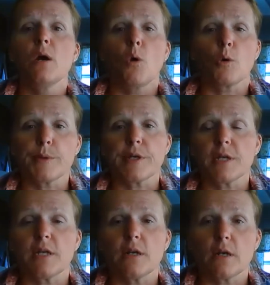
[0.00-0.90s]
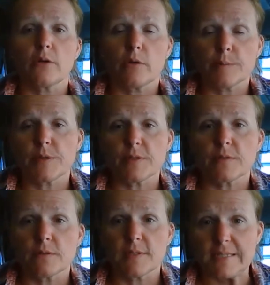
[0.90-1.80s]
or we're going to get our
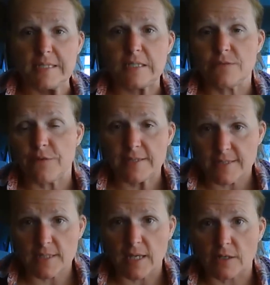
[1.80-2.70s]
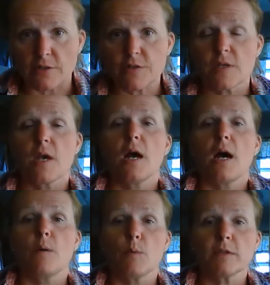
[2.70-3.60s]
criminal scene investigators,
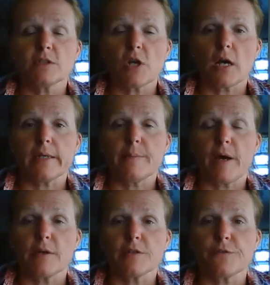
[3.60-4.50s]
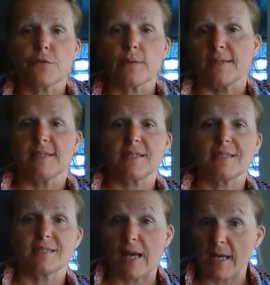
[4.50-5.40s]
what they're talking about is forensic
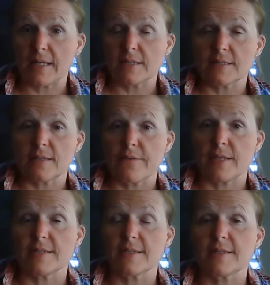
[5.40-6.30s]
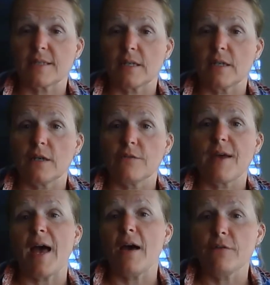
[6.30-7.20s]
science, and that's the study of
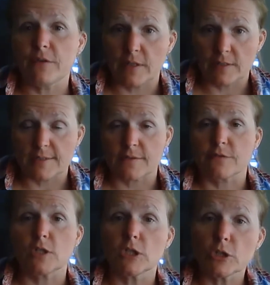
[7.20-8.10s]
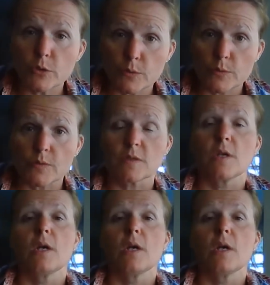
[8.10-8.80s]
evidence, of clues